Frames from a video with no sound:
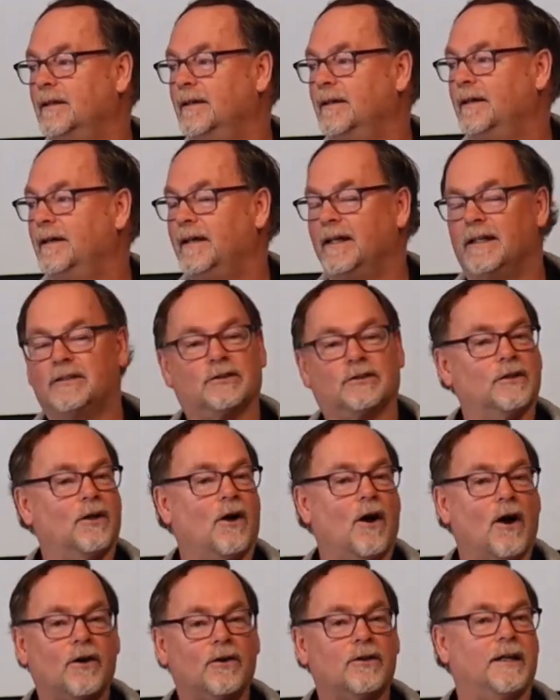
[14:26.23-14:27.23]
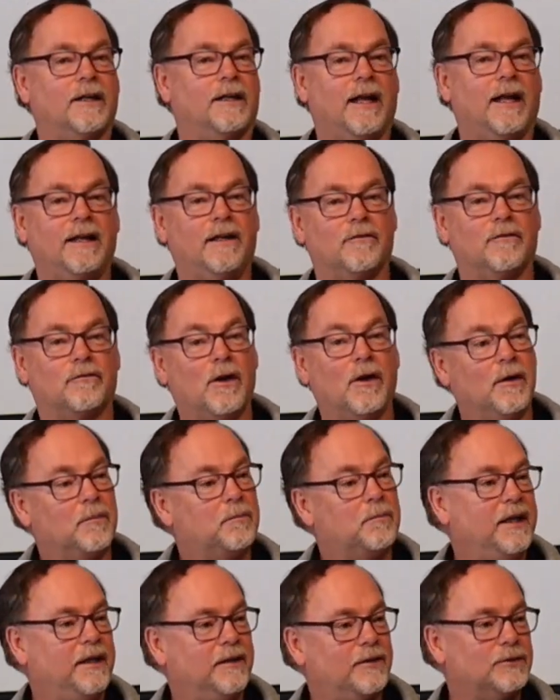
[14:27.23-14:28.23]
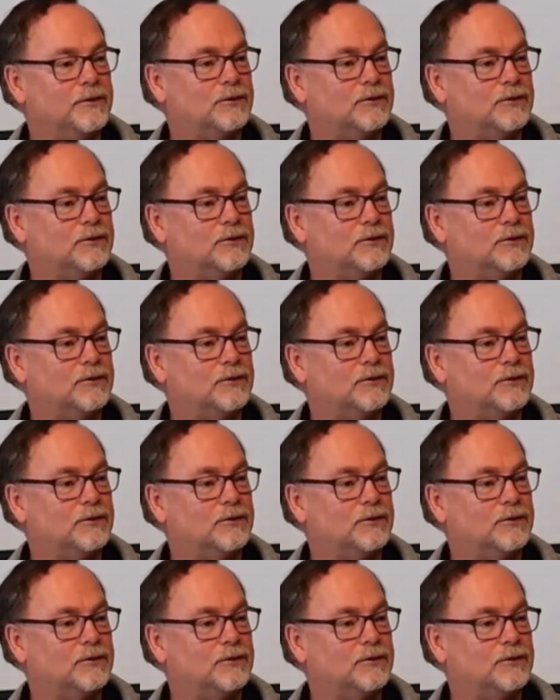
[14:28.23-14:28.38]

It's longer than any of Peter's